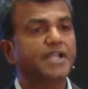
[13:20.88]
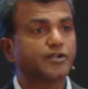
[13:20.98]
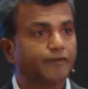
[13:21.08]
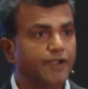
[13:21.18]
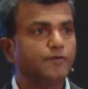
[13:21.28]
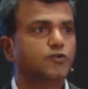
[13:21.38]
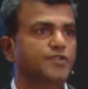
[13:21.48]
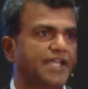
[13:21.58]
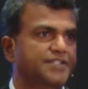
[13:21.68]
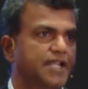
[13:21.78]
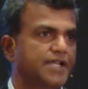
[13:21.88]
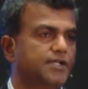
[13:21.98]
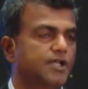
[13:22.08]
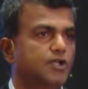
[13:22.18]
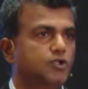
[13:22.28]
reviewed to the extent
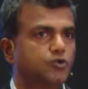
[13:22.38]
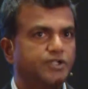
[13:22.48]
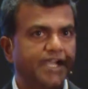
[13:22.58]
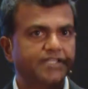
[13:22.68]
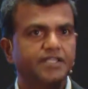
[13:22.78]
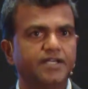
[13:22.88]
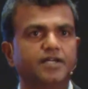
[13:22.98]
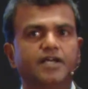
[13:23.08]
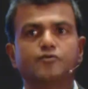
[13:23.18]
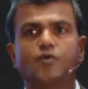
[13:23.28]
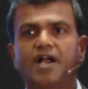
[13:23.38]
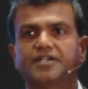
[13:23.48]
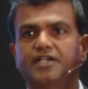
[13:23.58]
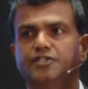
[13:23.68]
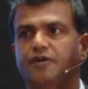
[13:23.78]
to take the
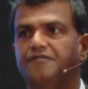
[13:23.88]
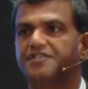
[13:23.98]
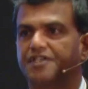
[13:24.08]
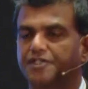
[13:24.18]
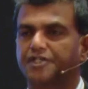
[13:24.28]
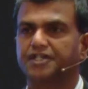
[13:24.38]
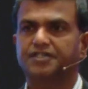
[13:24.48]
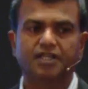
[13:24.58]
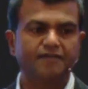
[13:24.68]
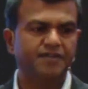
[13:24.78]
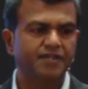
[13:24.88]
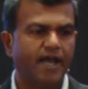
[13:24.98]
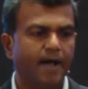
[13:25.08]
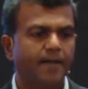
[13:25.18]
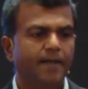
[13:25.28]
advantage of the suggestions given there.